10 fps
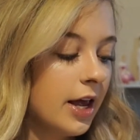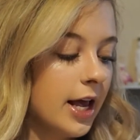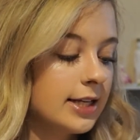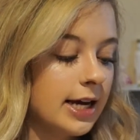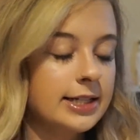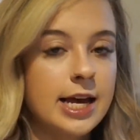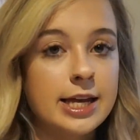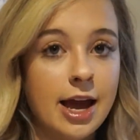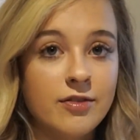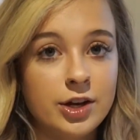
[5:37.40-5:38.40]
is I
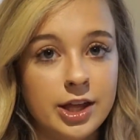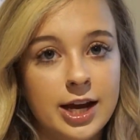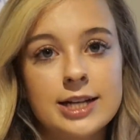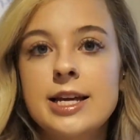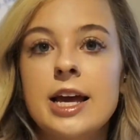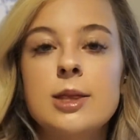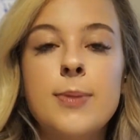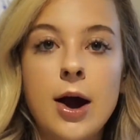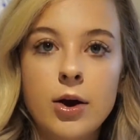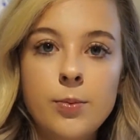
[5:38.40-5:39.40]
take everything. I take the
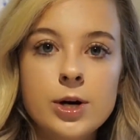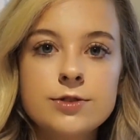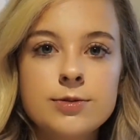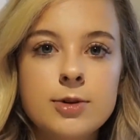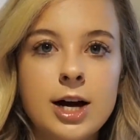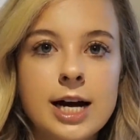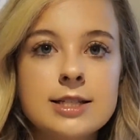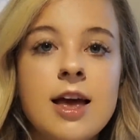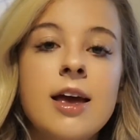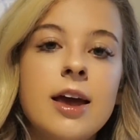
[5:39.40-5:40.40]
PowerPoints from
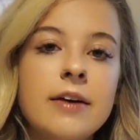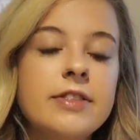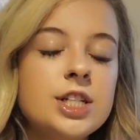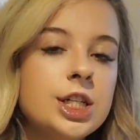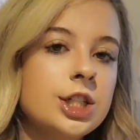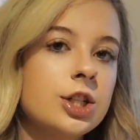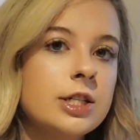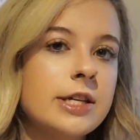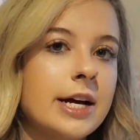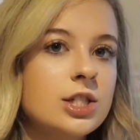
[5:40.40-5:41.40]
class. If the teacher
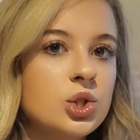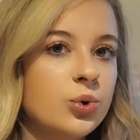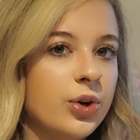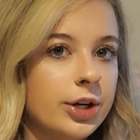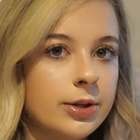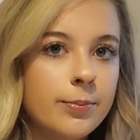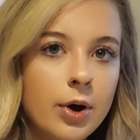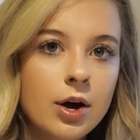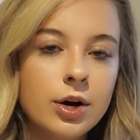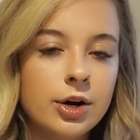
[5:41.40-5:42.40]
says to look at the
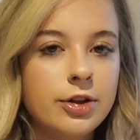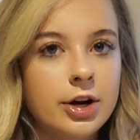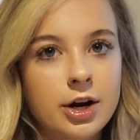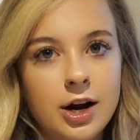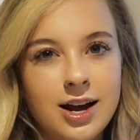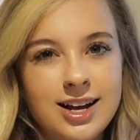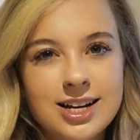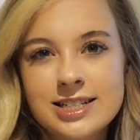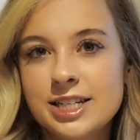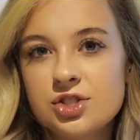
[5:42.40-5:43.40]
book, or they're
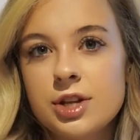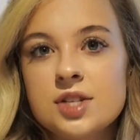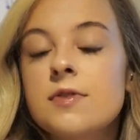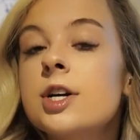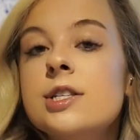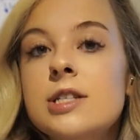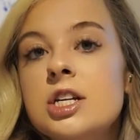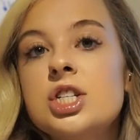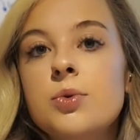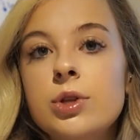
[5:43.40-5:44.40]
a teacher that's very
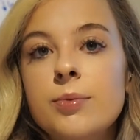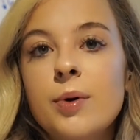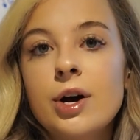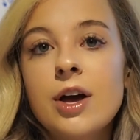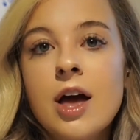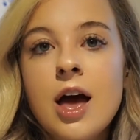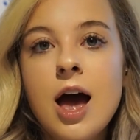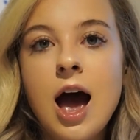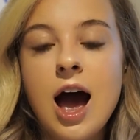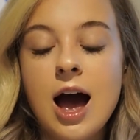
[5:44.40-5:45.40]
stingy with the book,
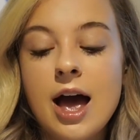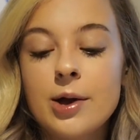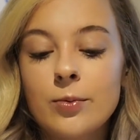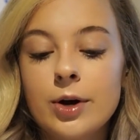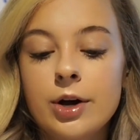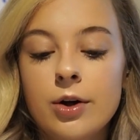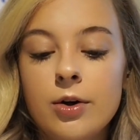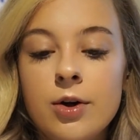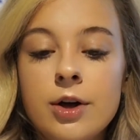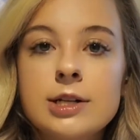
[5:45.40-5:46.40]
I
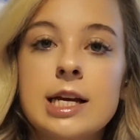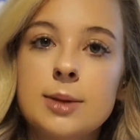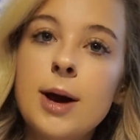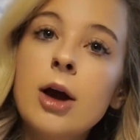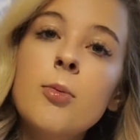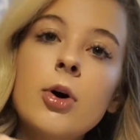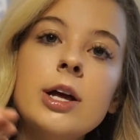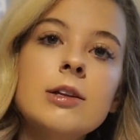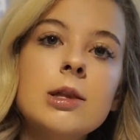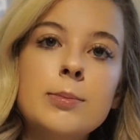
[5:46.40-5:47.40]
will take the
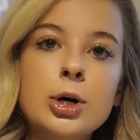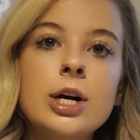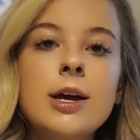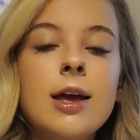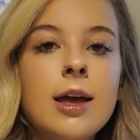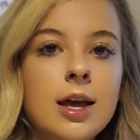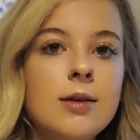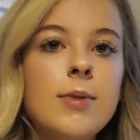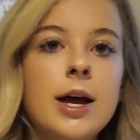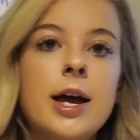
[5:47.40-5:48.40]
PowerPoint, the book,
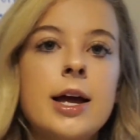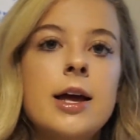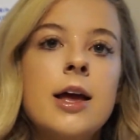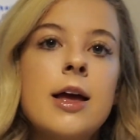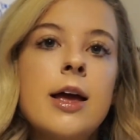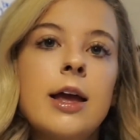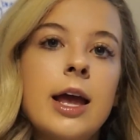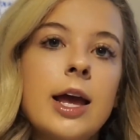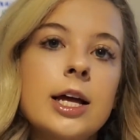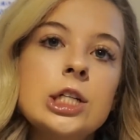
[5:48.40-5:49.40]
and my
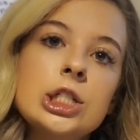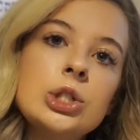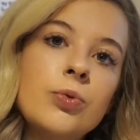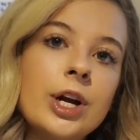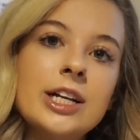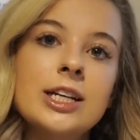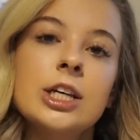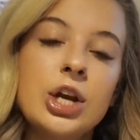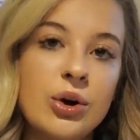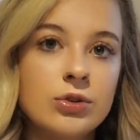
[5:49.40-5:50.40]

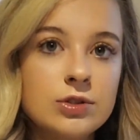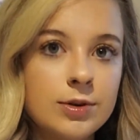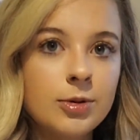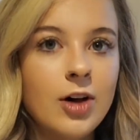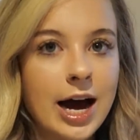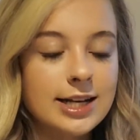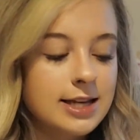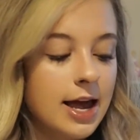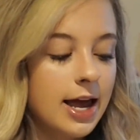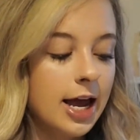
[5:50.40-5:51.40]
handwritten notes from class,
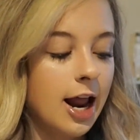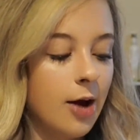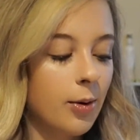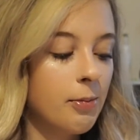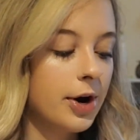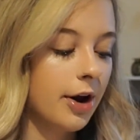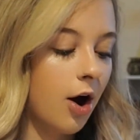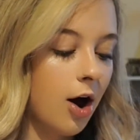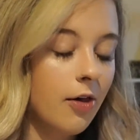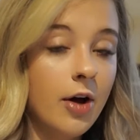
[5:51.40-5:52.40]
and I will put it
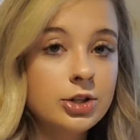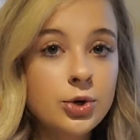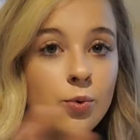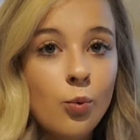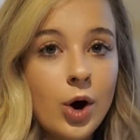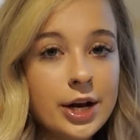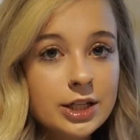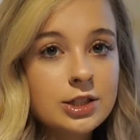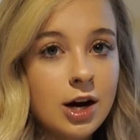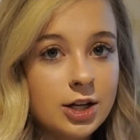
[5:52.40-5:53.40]
all onto
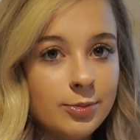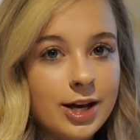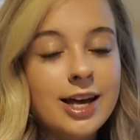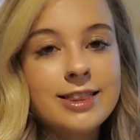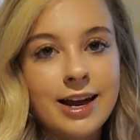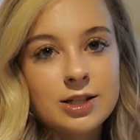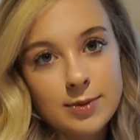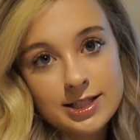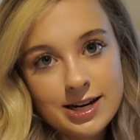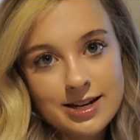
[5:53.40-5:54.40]
one document, and that is
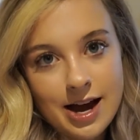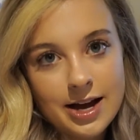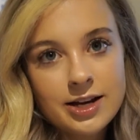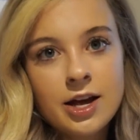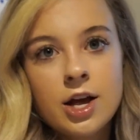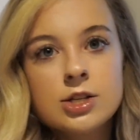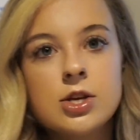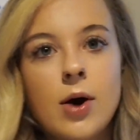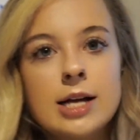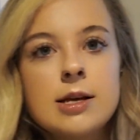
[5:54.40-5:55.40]
my study guide.
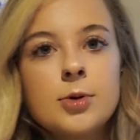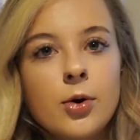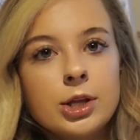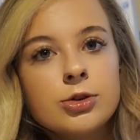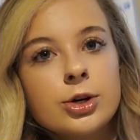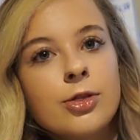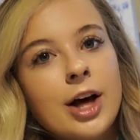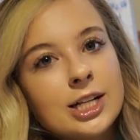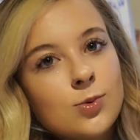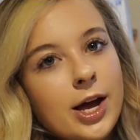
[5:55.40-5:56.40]
So as I'm going through,
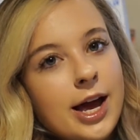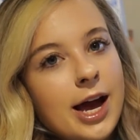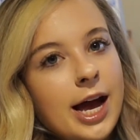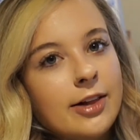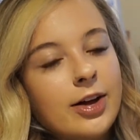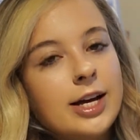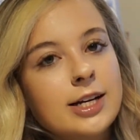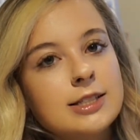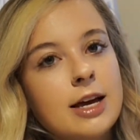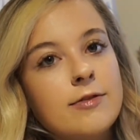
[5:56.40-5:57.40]
that's why I
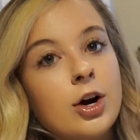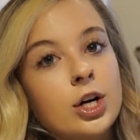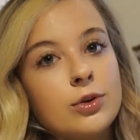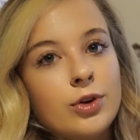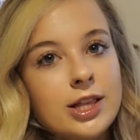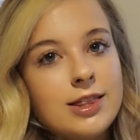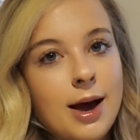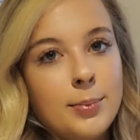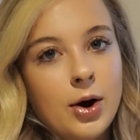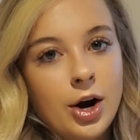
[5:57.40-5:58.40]
highlight, because I've already written
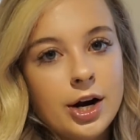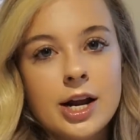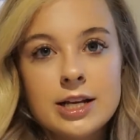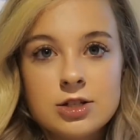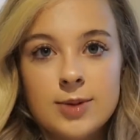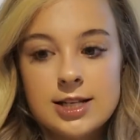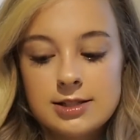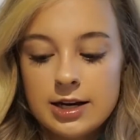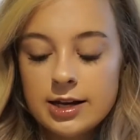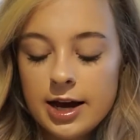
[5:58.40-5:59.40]
that part into my
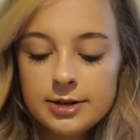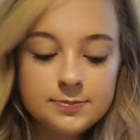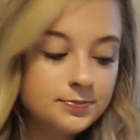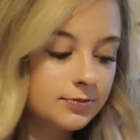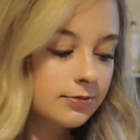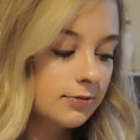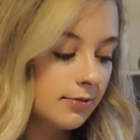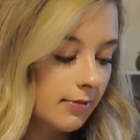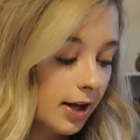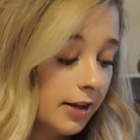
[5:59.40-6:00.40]
study guide.
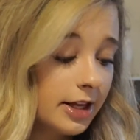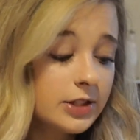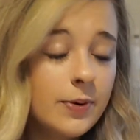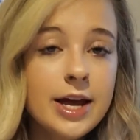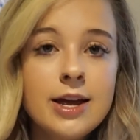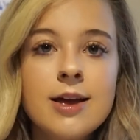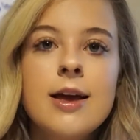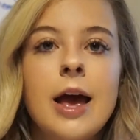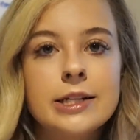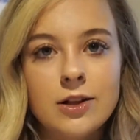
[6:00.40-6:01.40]
In this way,
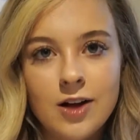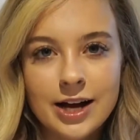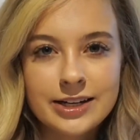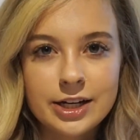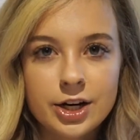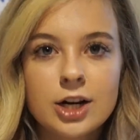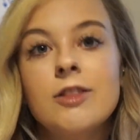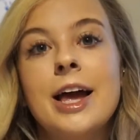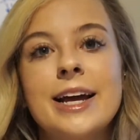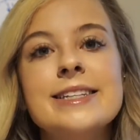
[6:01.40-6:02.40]
it's a lot neater.
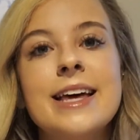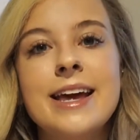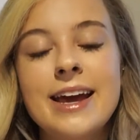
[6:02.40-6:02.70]
Like I said, I